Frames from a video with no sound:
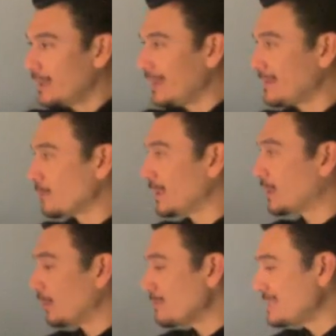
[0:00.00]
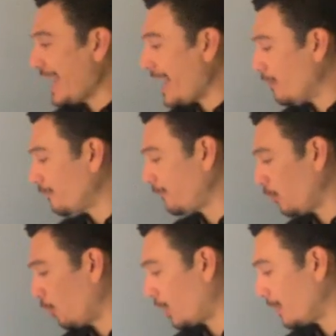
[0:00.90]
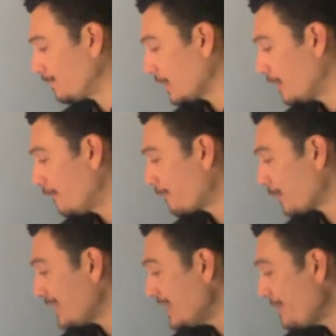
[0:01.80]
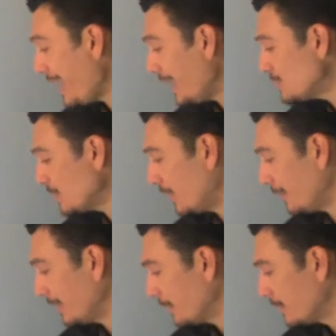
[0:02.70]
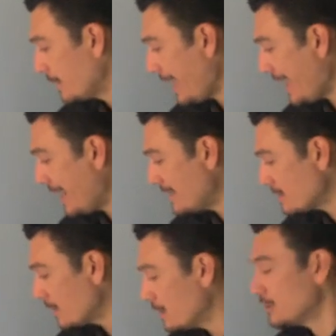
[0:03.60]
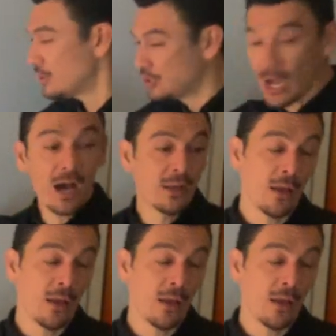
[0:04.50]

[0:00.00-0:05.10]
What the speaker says: and then we go down for the imaginary. And done.